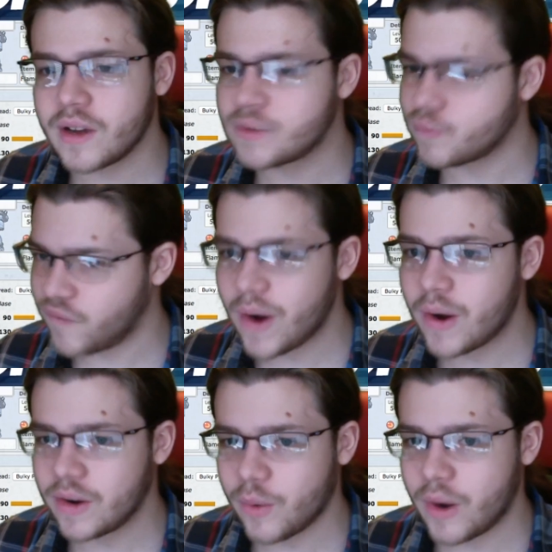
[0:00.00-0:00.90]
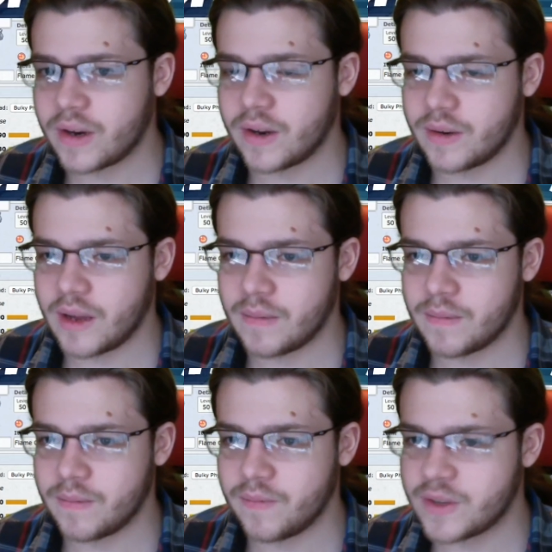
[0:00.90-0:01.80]
very underrated
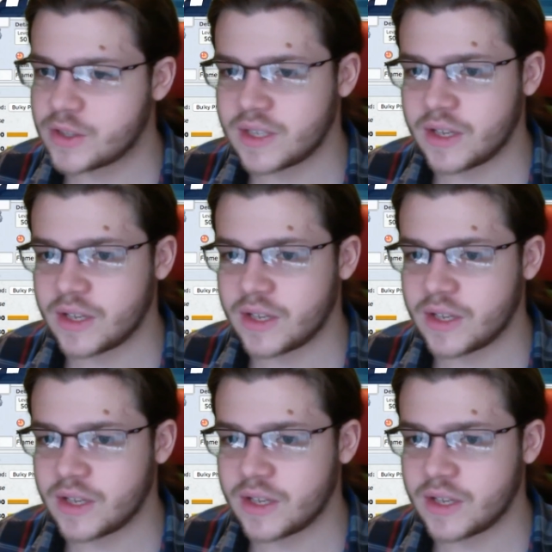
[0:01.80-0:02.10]
in VGC.